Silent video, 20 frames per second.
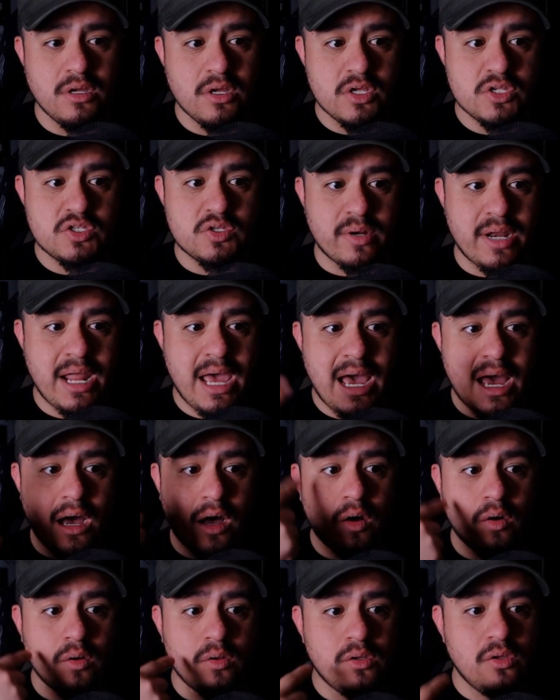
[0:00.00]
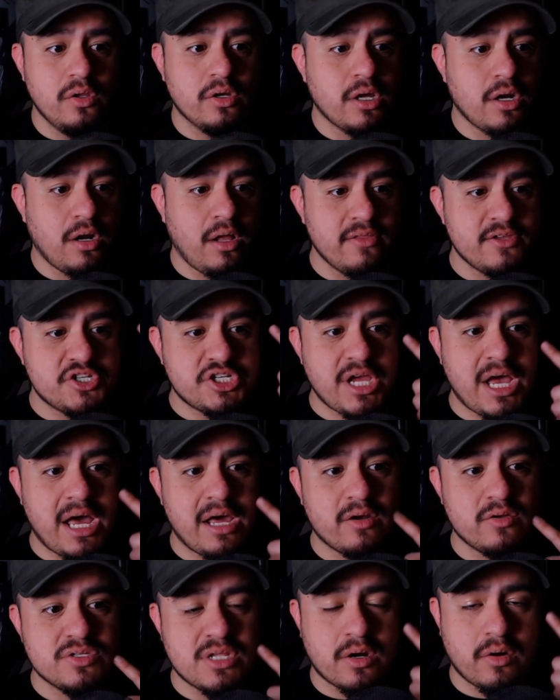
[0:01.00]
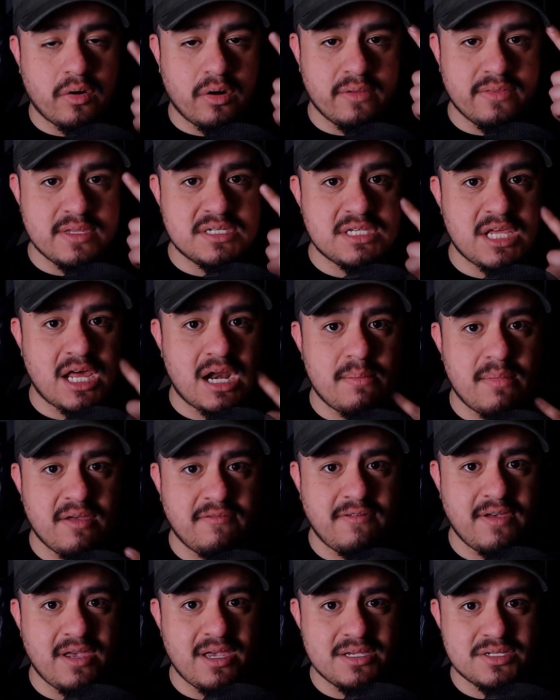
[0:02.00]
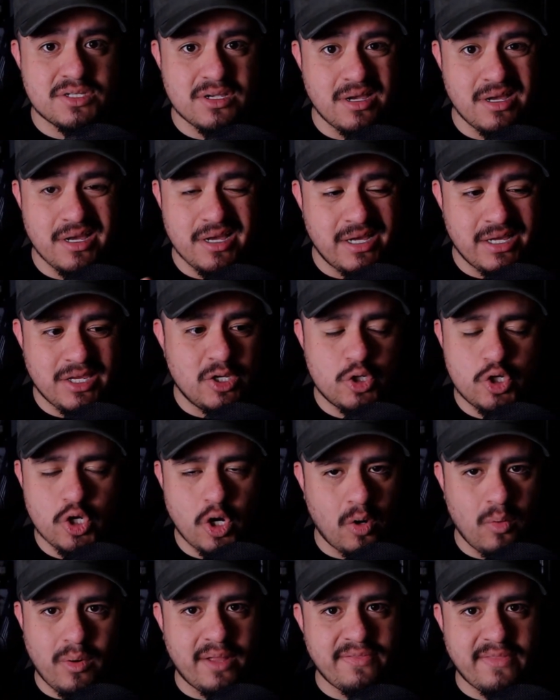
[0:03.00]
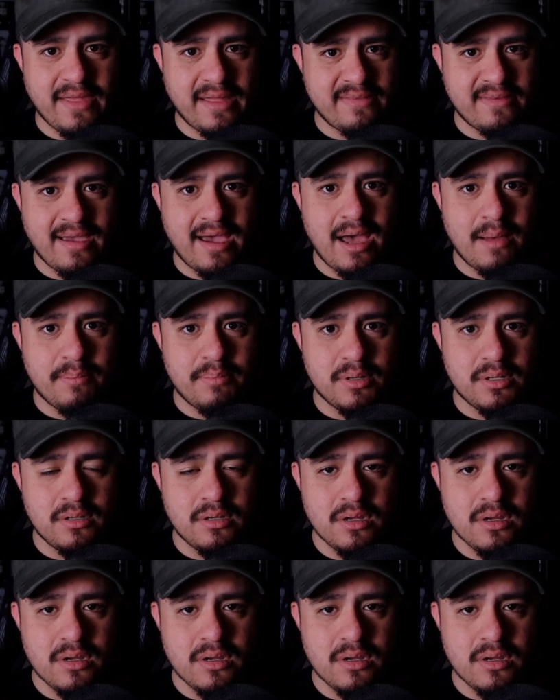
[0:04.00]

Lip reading: So now look at all the shadows that are on this side of my face. You don't want that to happen.